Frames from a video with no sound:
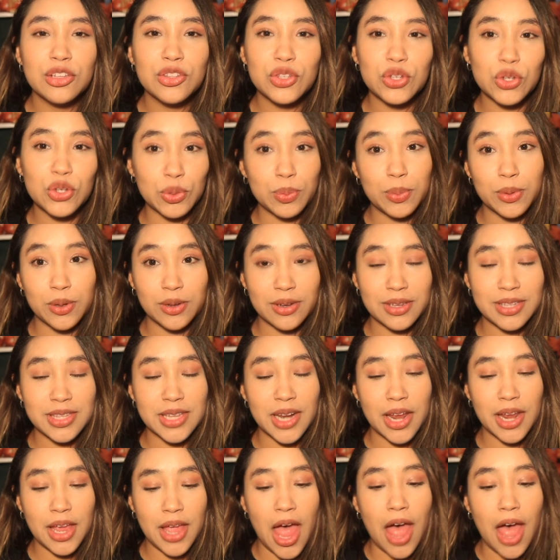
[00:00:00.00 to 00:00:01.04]
two books
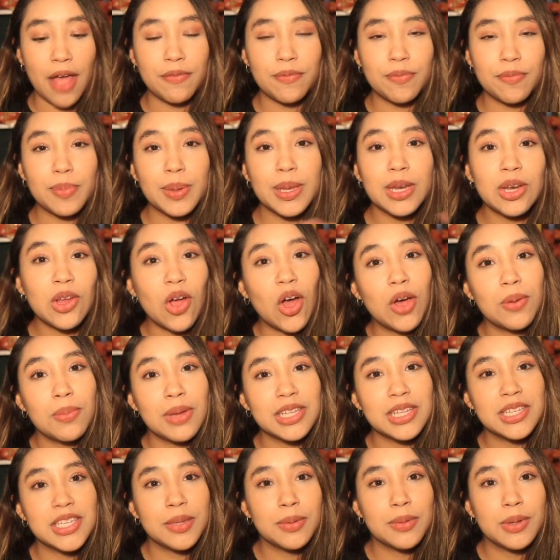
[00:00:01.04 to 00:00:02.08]
that I have been on
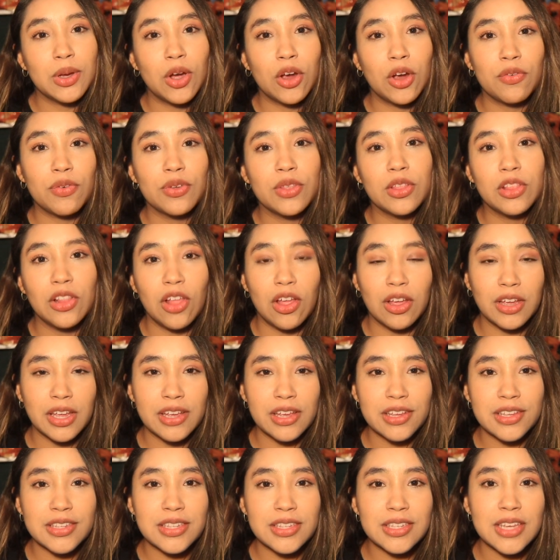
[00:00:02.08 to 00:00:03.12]
my TBR for the
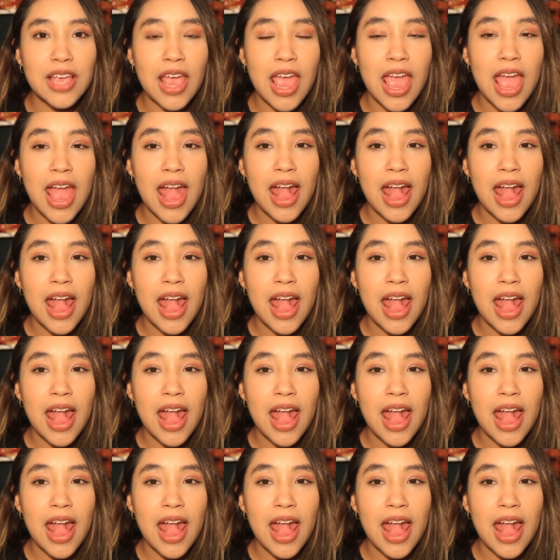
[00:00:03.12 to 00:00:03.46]
longest.